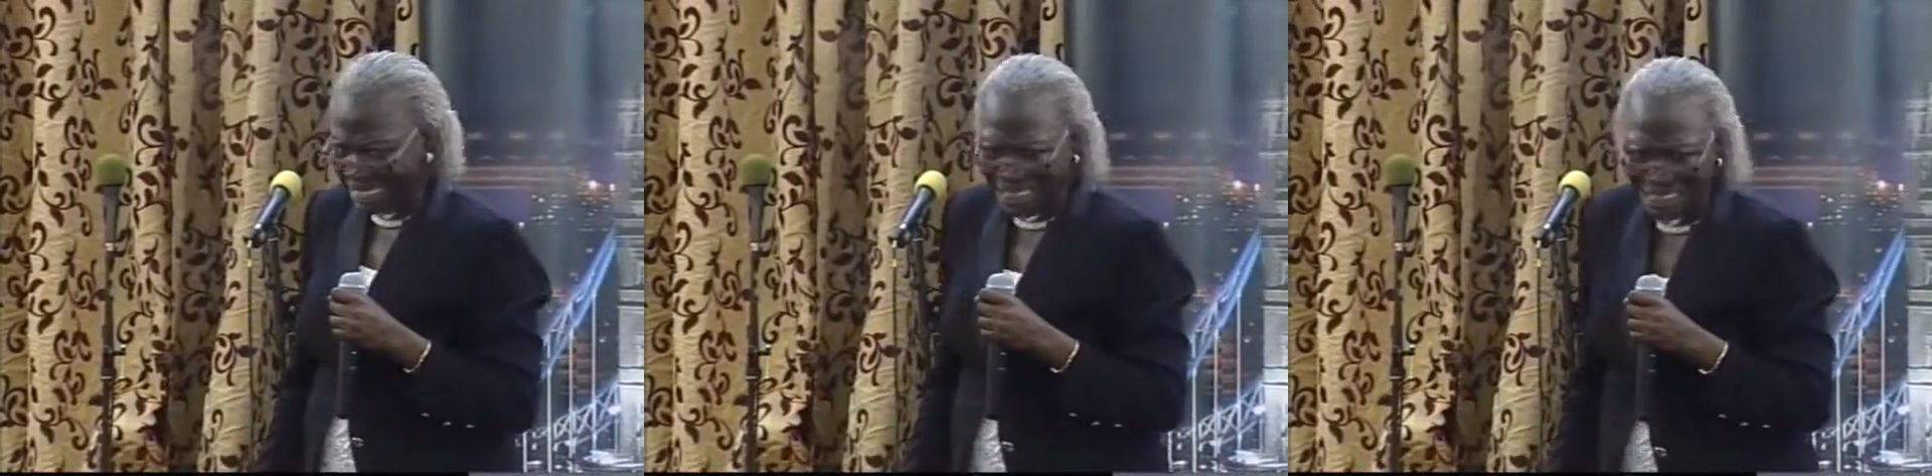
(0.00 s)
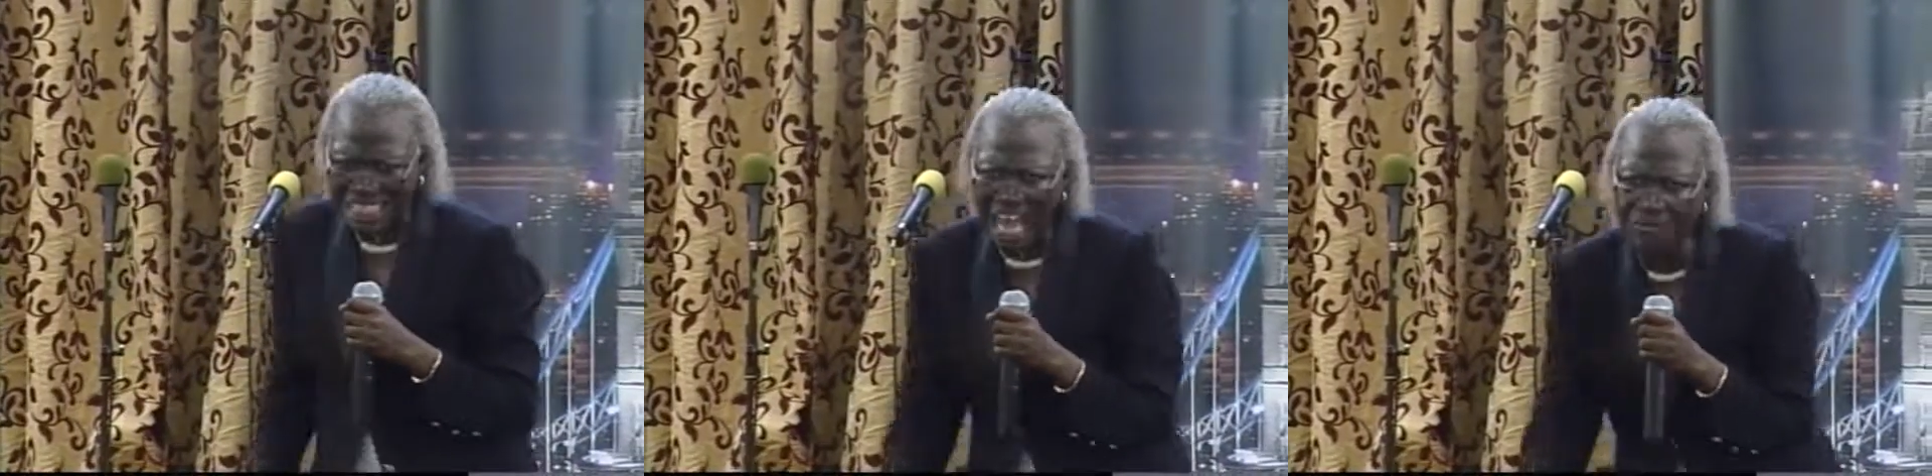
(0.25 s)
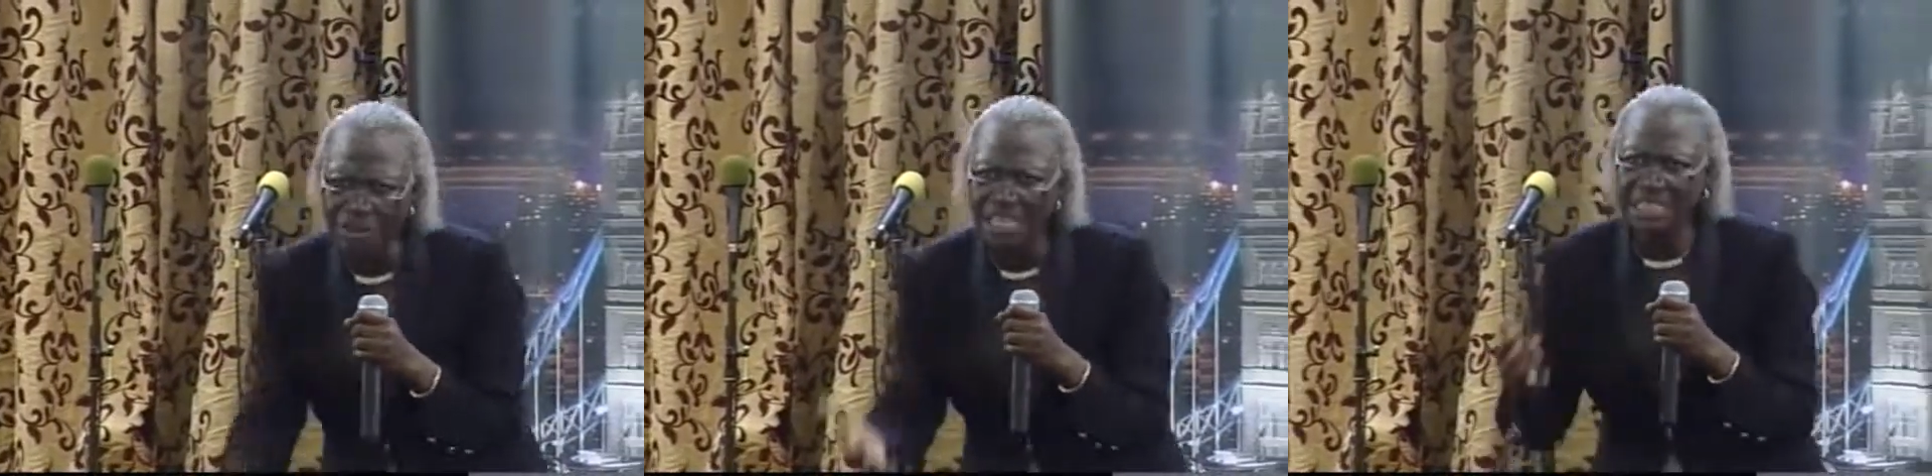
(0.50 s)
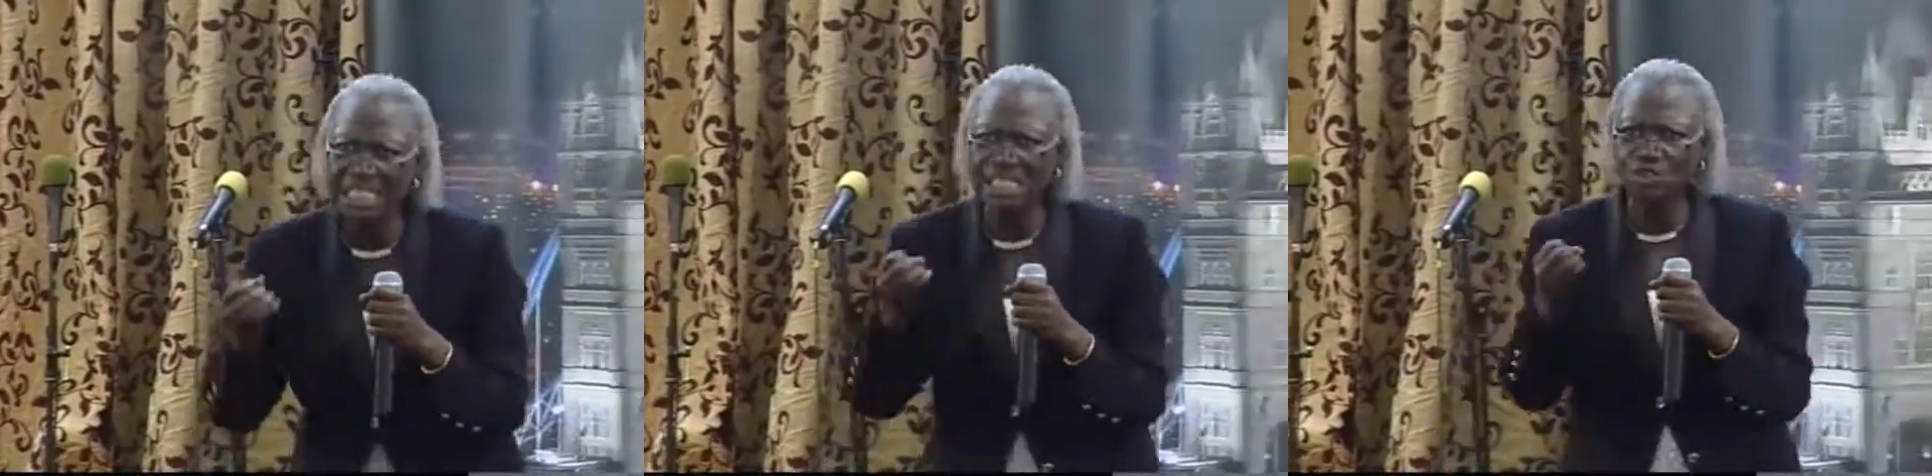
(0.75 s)

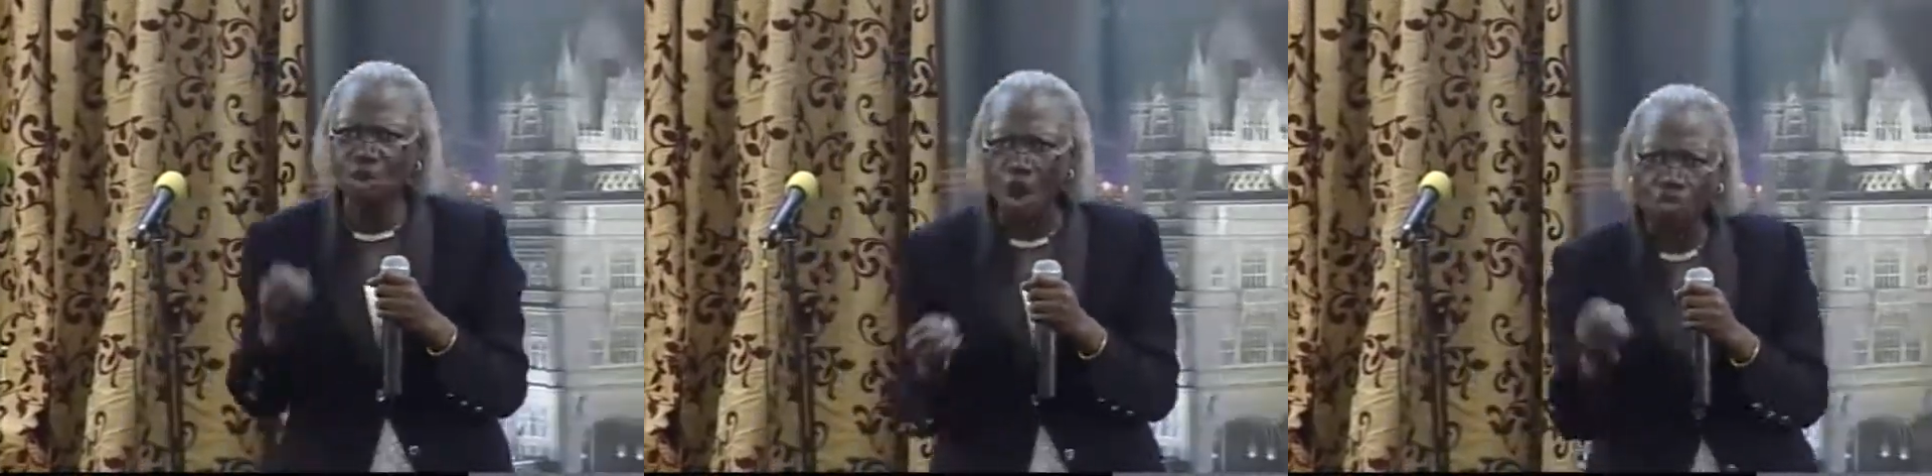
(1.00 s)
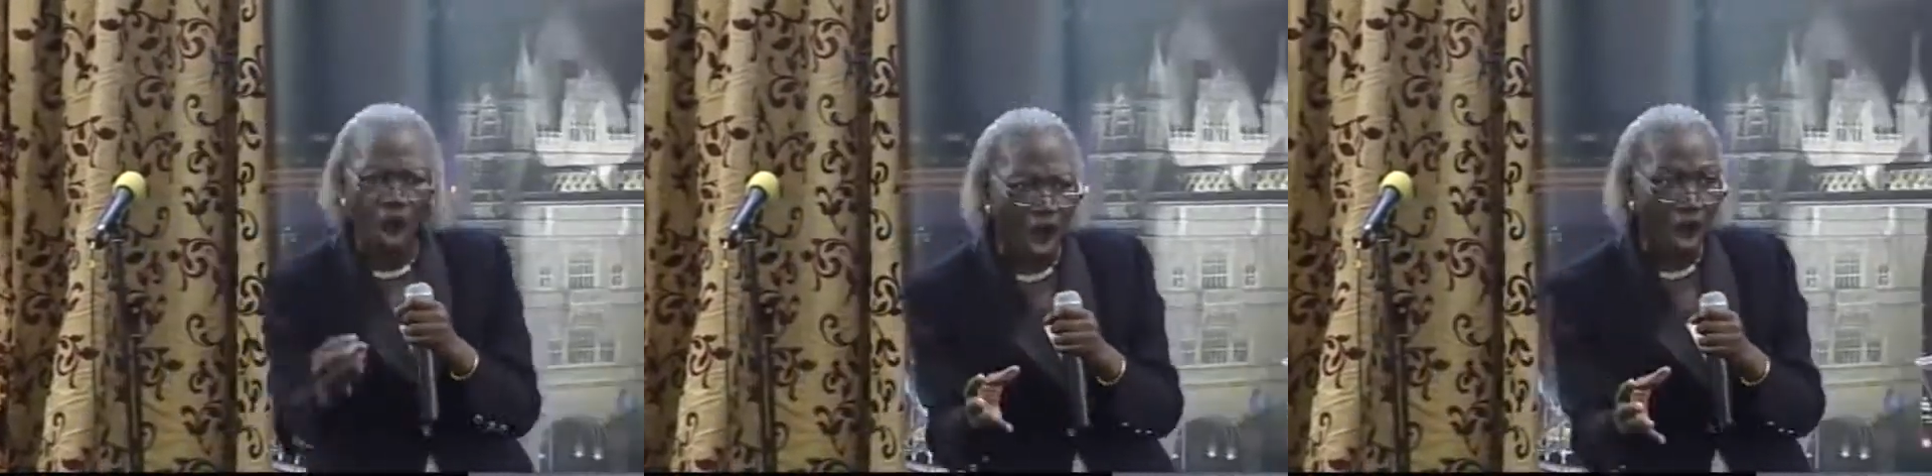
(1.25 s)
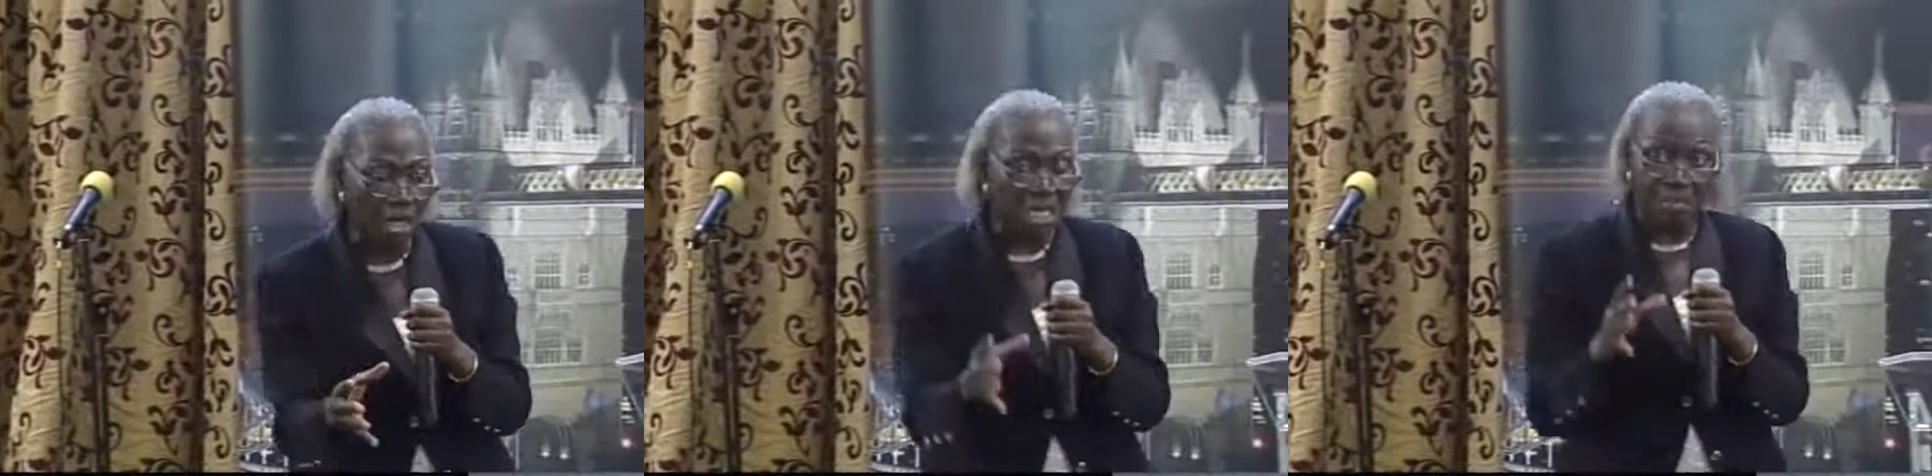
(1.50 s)
David is so called